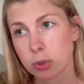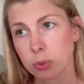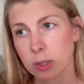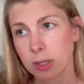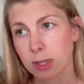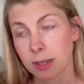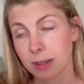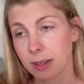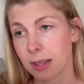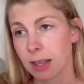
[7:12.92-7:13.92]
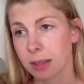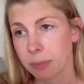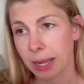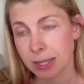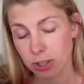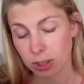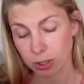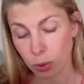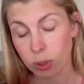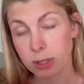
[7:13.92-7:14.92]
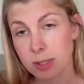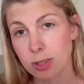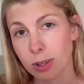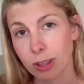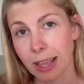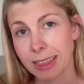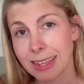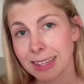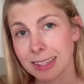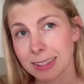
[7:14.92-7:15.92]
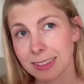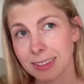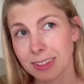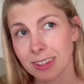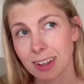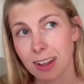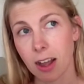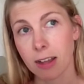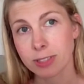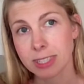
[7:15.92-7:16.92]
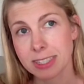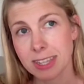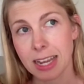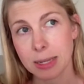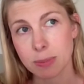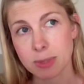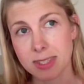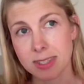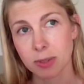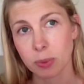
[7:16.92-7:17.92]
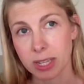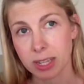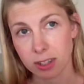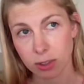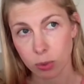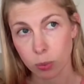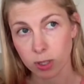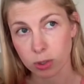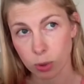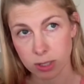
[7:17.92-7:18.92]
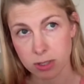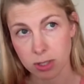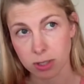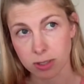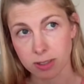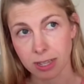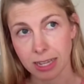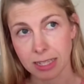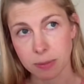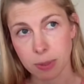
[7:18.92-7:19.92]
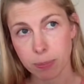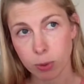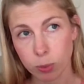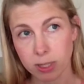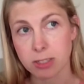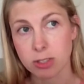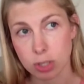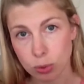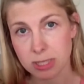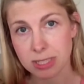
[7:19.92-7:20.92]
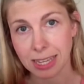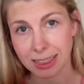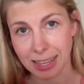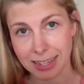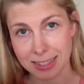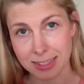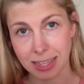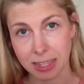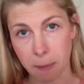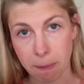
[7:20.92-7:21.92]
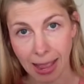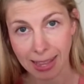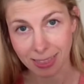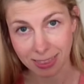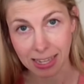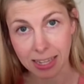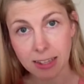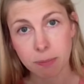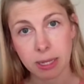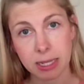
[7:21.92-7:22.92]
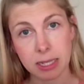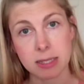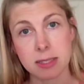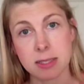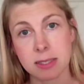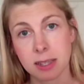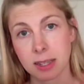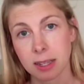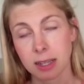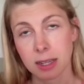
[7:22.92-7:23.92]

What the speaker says: So back to the cortisol, I think oftentimes we hear the word cortisol and people will associate that as like a bad thing, because